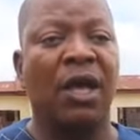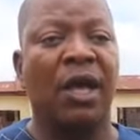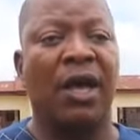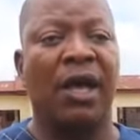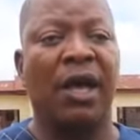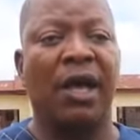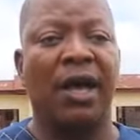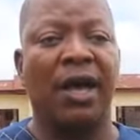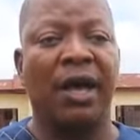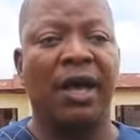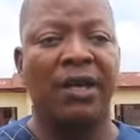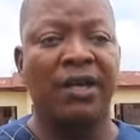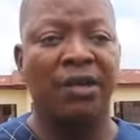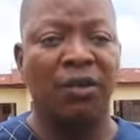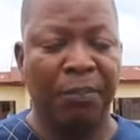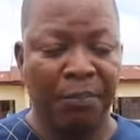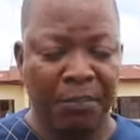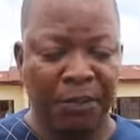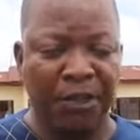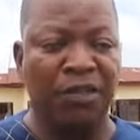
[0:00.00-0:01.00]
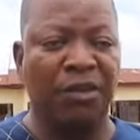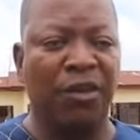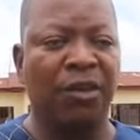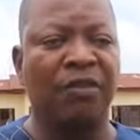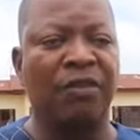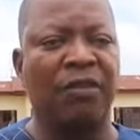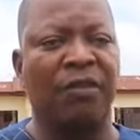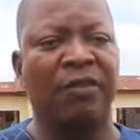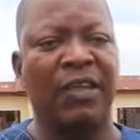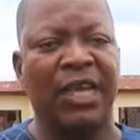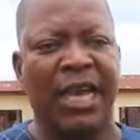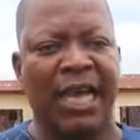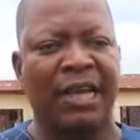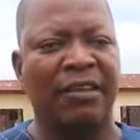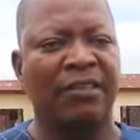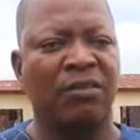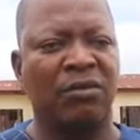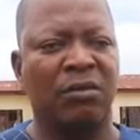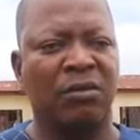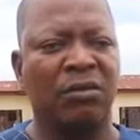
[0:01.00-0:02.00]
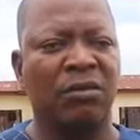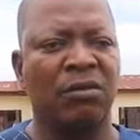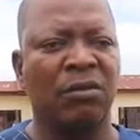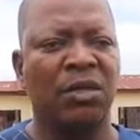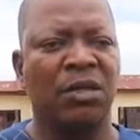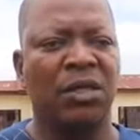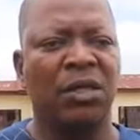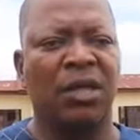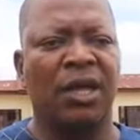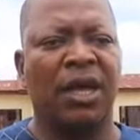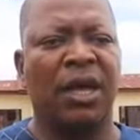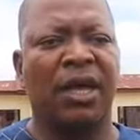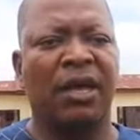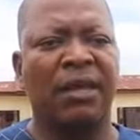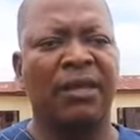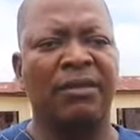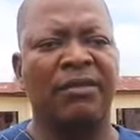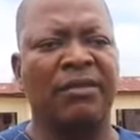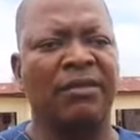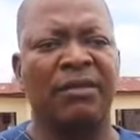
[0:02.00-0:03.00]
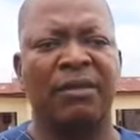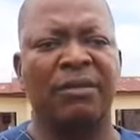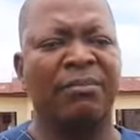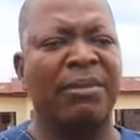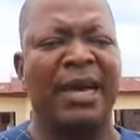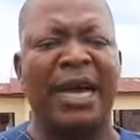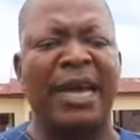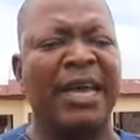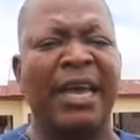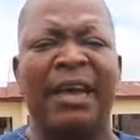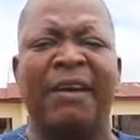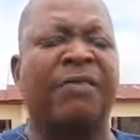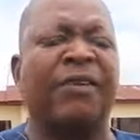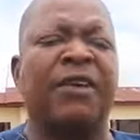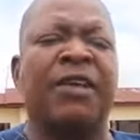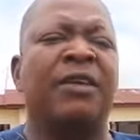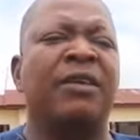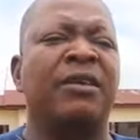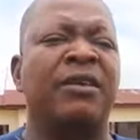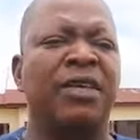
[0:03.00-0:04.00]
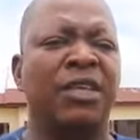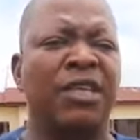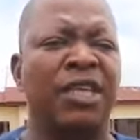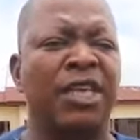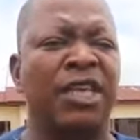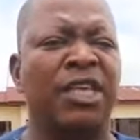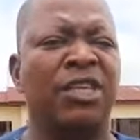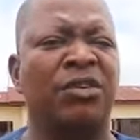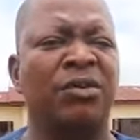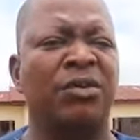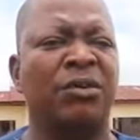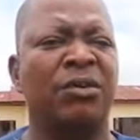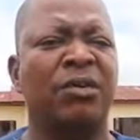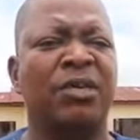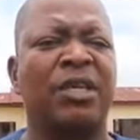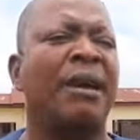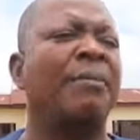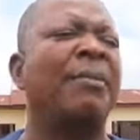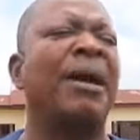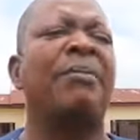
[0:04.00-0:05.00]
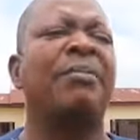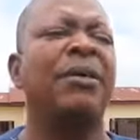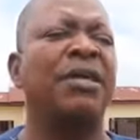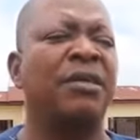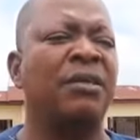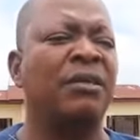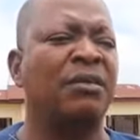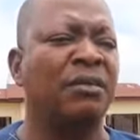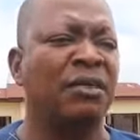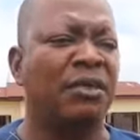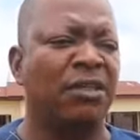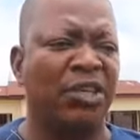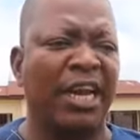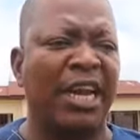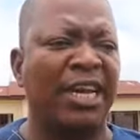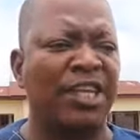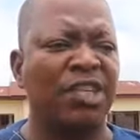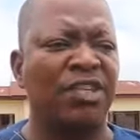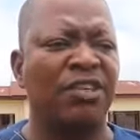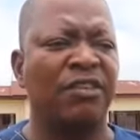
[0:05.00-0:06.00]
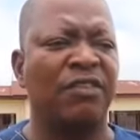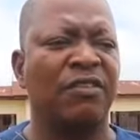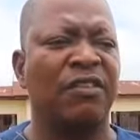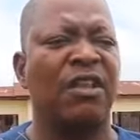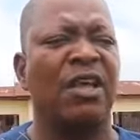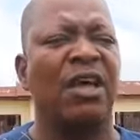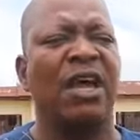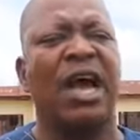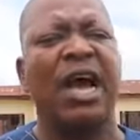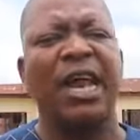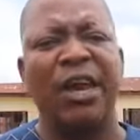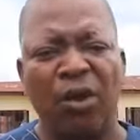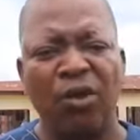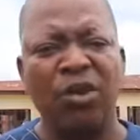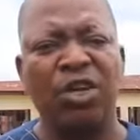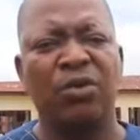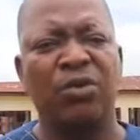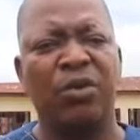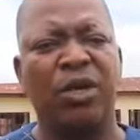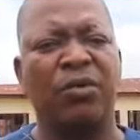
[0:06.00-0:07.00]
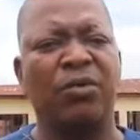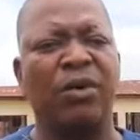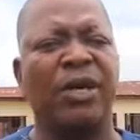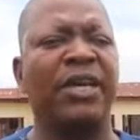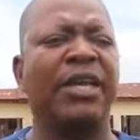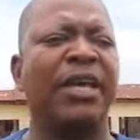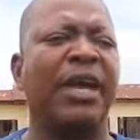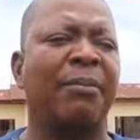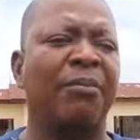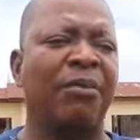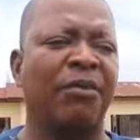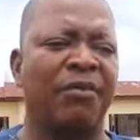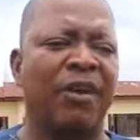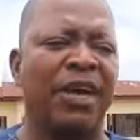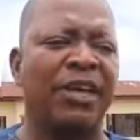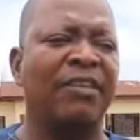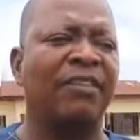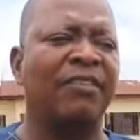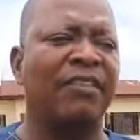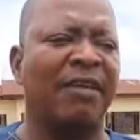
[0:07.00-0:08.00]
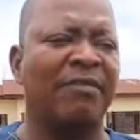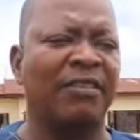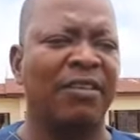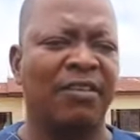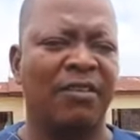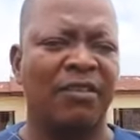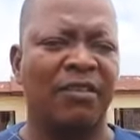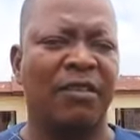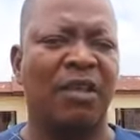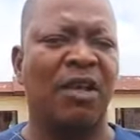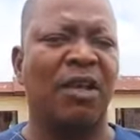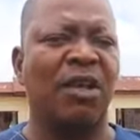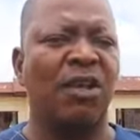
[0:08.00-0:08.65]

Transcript: the operations of the council, it's by every indication there might be challenges along the way when they are providing services.